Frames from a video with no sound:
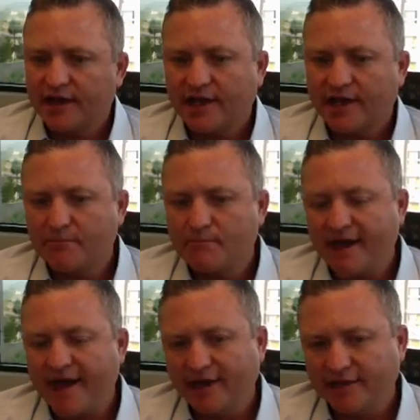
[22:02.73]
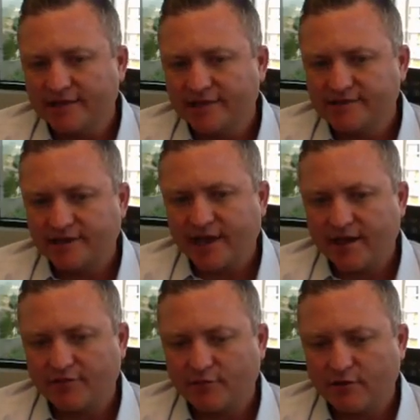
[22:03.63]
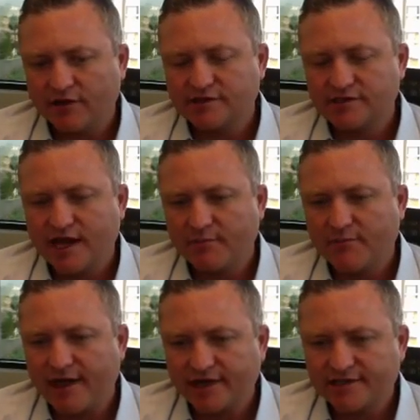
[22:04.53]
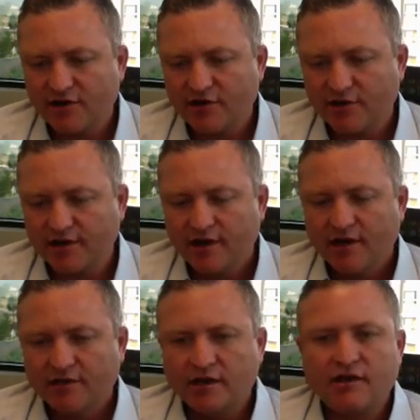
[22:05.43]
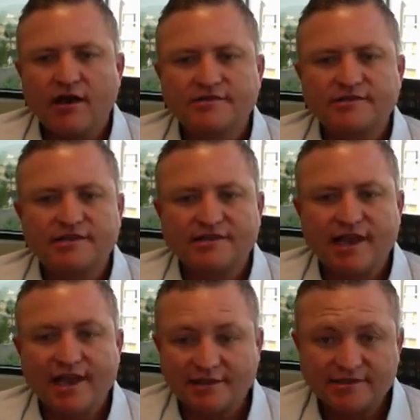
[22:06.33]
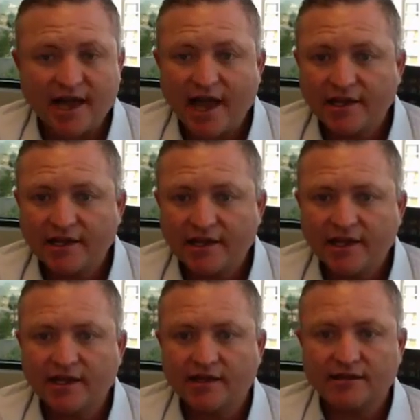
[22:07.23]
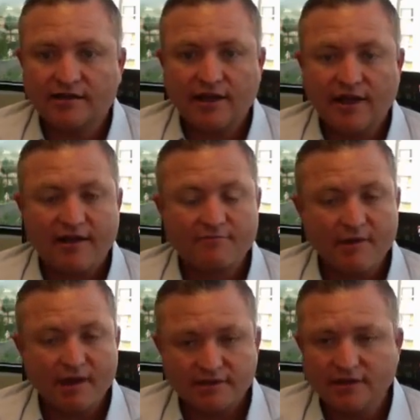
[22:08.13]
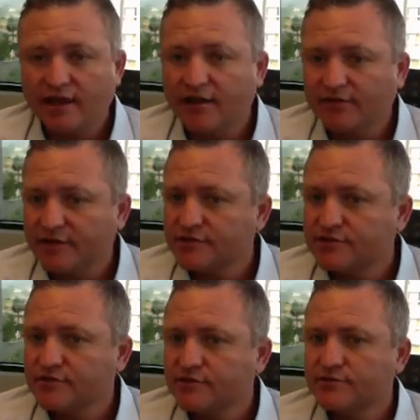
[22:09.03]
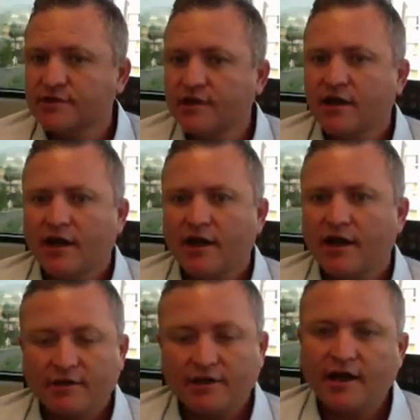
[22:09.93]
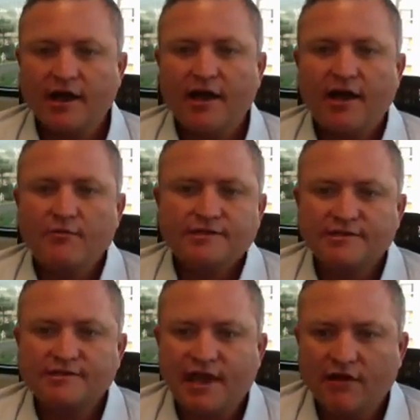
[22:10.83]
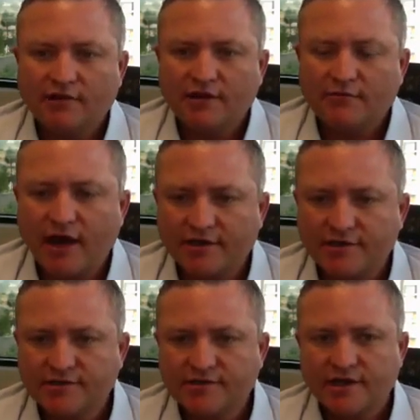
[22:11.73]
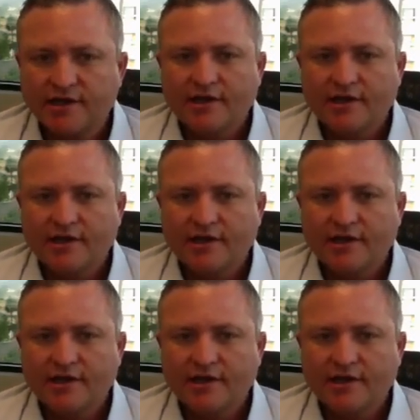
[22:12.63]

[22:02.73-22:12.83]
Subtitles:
an imbalance in having the wrong type of bacteria can cause anxiety. It can have mental health issues. I mean, I was astounded by just